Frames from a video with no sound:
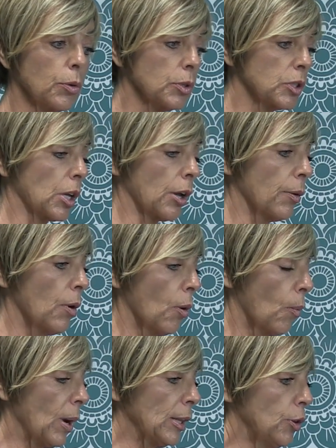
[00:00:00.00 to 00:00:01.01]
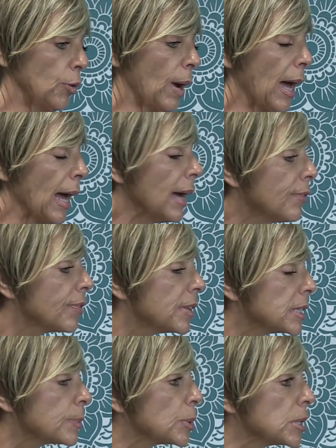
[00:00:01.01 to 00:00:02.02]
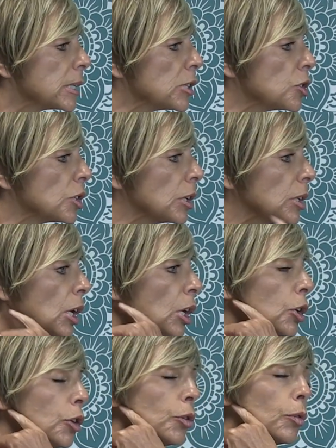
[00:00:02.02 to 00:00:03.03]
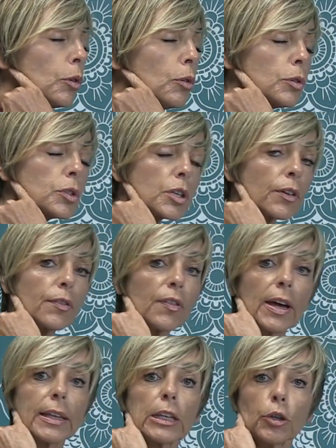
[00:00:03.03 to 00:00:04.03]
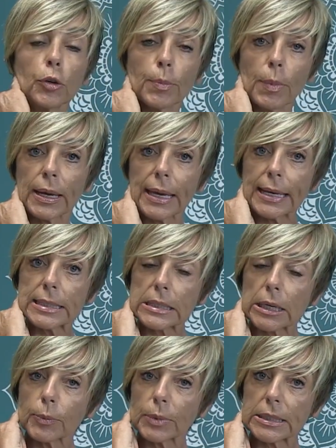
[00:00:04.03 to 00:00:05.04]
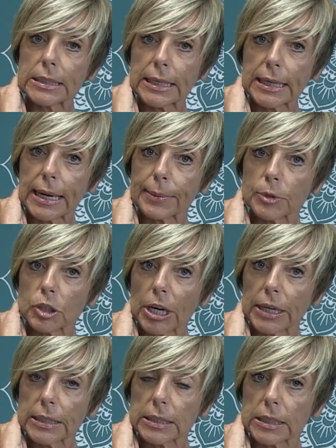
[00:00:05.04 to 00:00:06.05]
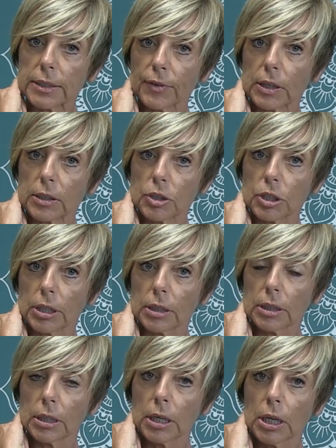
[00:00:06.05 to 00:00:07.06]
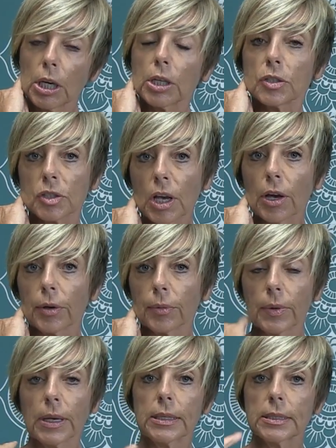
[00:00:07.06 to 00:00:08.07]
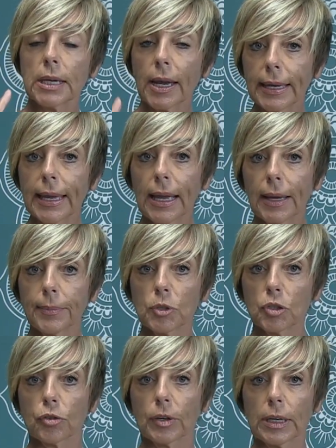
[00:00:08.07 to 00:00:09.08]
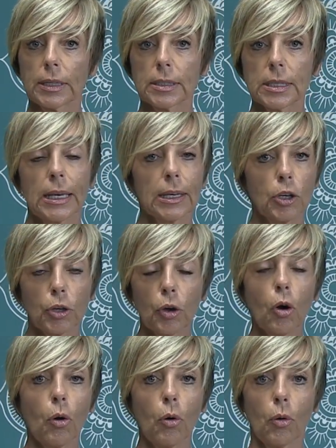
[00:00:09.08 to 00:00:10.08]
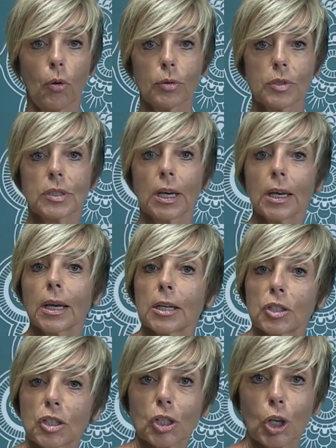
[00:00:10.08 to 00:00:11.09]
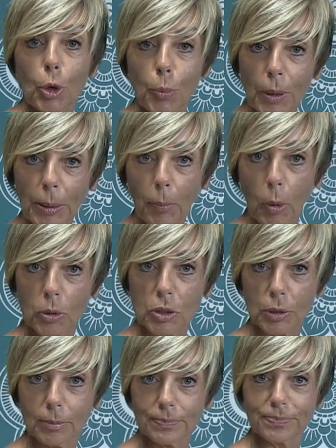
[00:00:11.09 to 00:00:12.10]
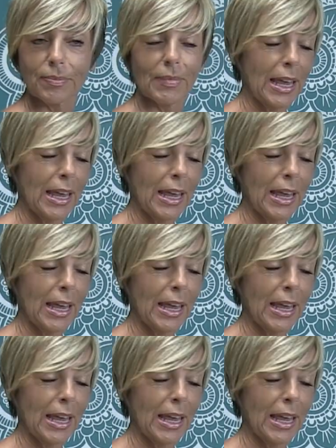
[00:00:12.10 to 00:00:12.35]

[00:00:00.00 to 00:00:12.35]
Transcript: also, when you have this position, you will also find that you might end up with TMJ dysfunction. So tight hamstrings can cause sloping bottom,